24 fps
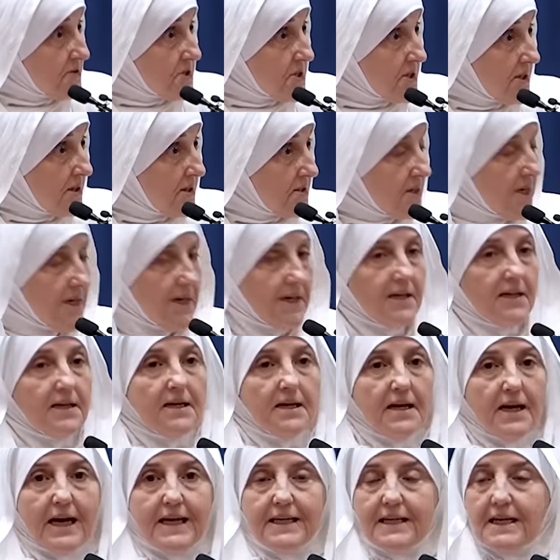she is.
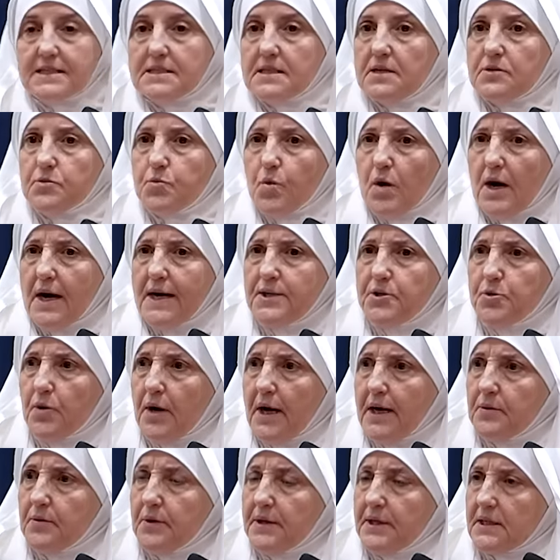And I said, why do
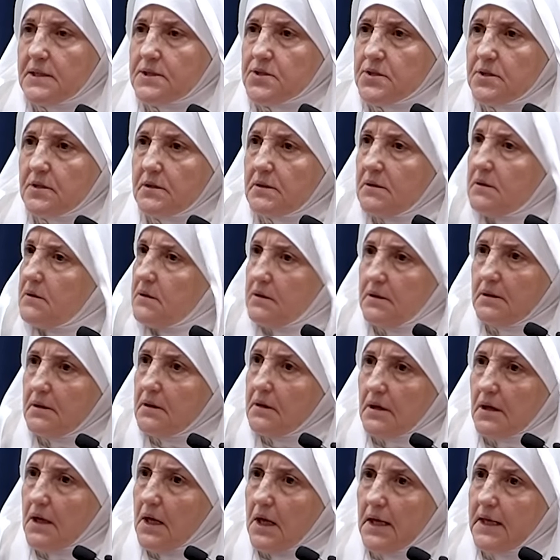I want to
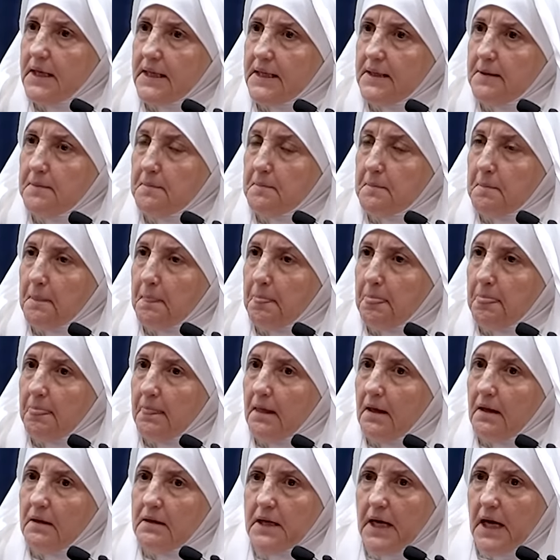lie?
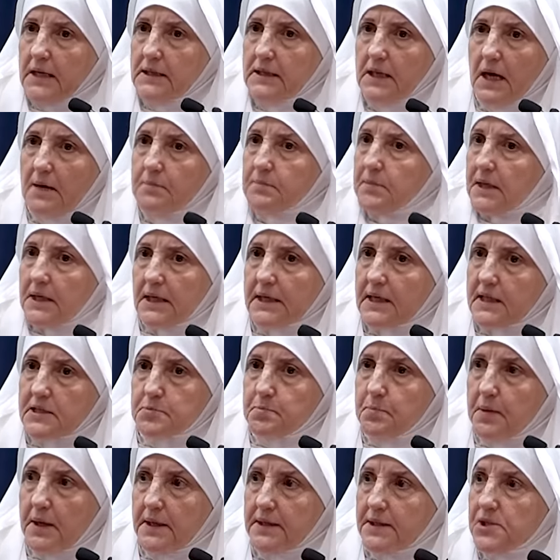Yani, I'm going to get
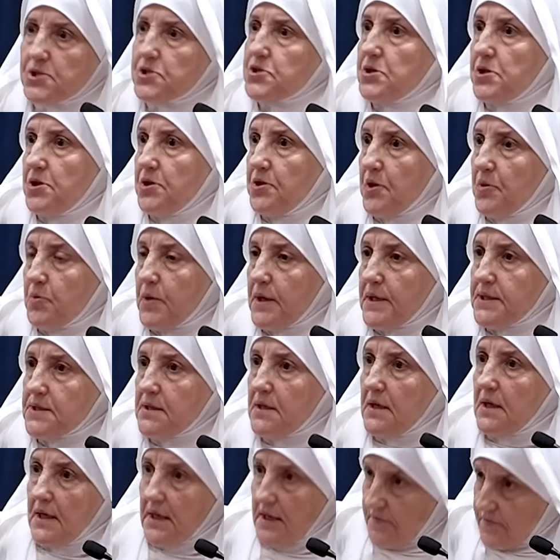punished. You know what?
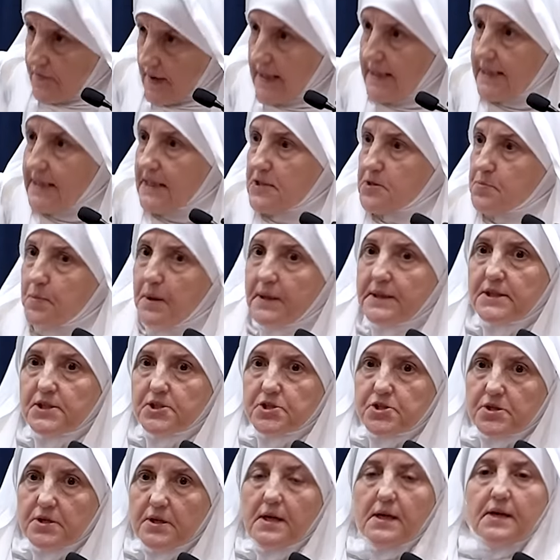If I get
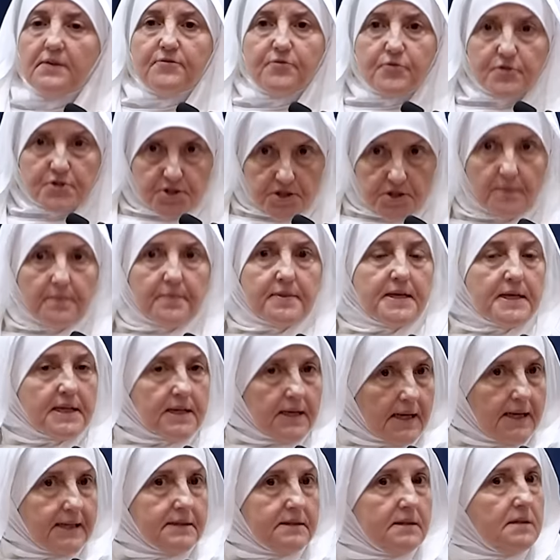punished for something
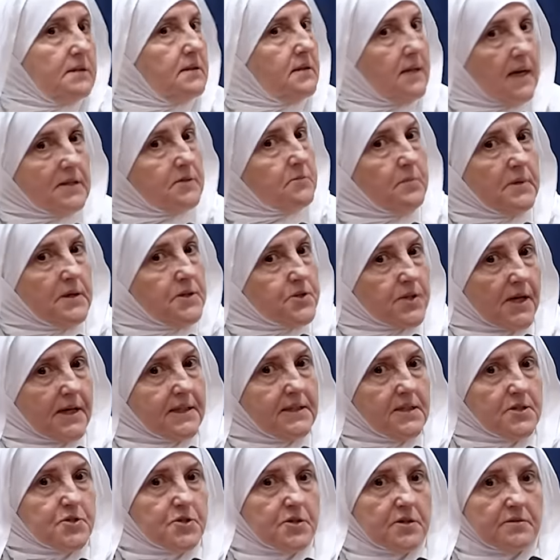I did, that means I
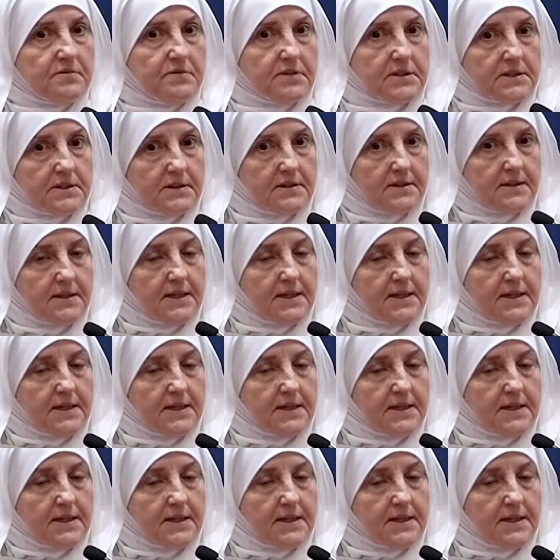deserve it.